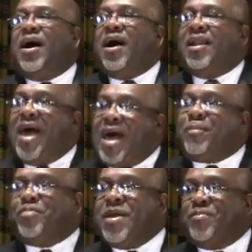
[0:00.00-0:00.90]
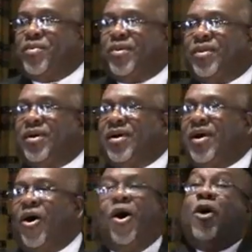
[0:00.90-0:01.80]
A lot of
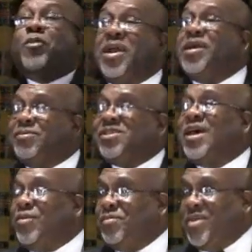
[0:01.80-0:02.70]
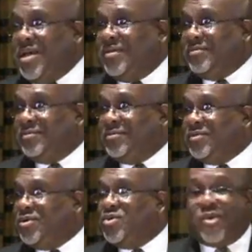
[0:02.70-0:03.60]
people are already upset with me
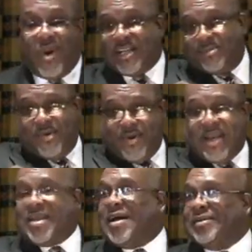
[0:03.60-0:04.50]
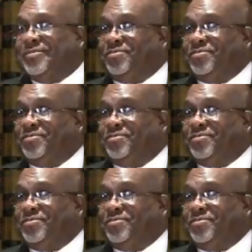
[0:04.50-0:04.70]
who are watching me right now.